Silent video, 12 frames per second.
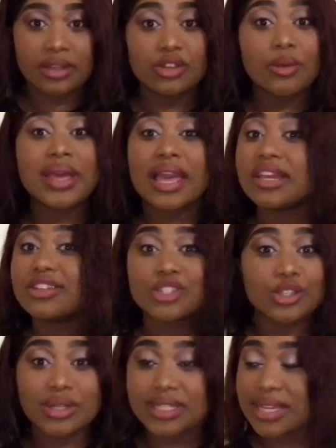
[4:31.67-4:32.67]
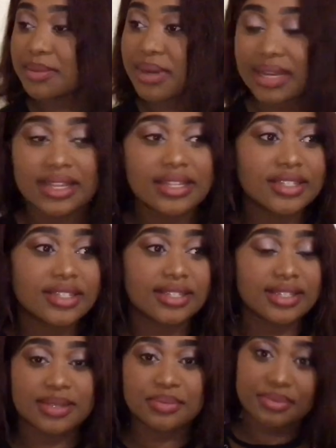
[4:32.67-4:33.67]
No, I had a short term
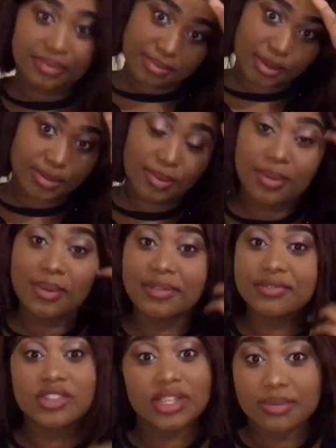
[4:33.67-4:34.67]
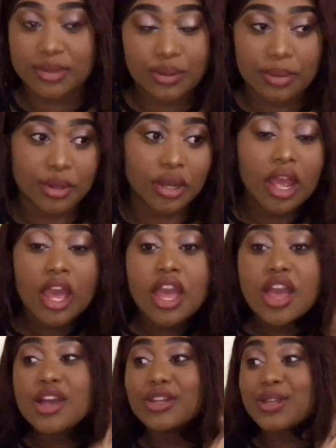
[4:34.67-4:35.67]
relationship because Bobby of Vichan was gone.
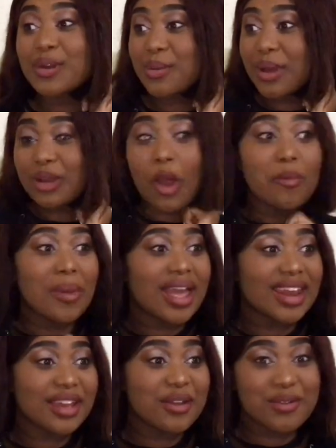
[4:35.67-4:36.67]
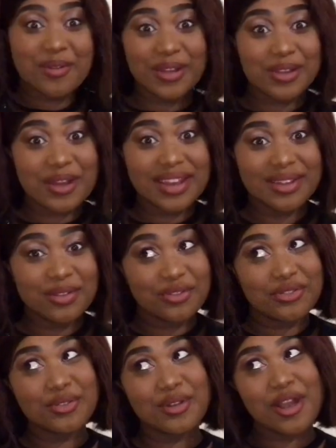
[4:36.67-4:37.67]
So, what my name is going to
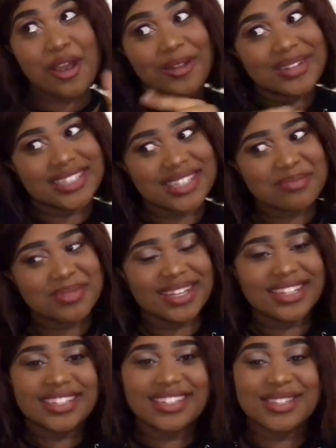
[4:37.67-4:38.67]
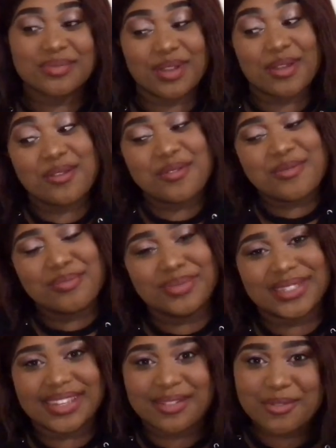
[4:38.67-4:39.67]
be a long term relationship? No,
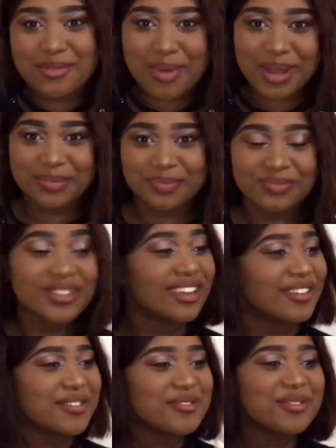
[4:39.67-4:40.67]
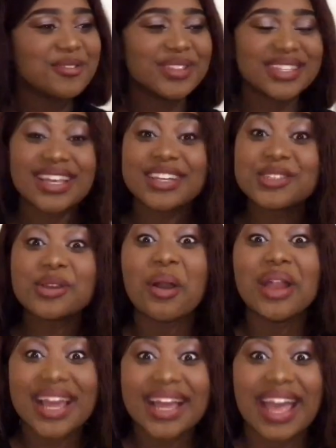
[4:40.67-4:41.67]
cool, such a
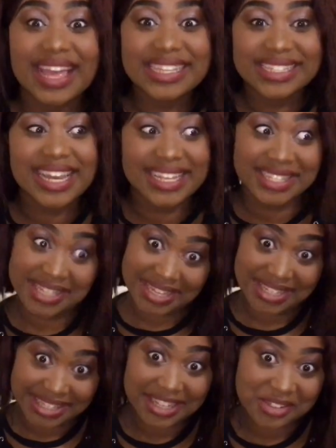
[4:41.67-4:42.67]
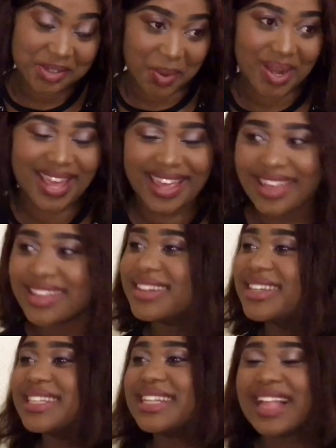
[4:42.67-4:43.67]
like guys, like such a like.
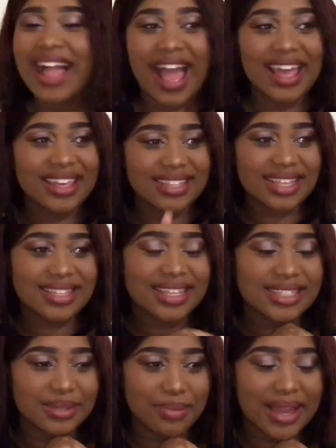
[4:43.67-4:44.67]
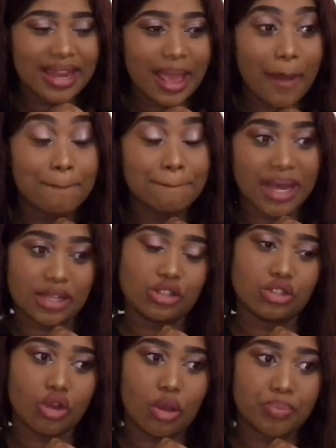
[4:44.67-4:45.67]
Hi guys, I sat to ban a bus
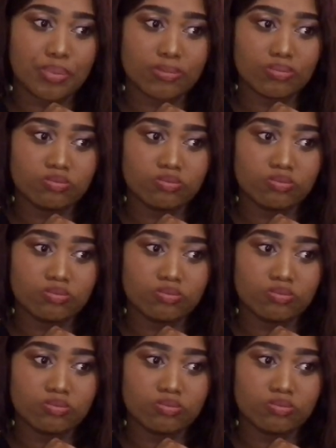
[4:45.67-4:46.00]
stop.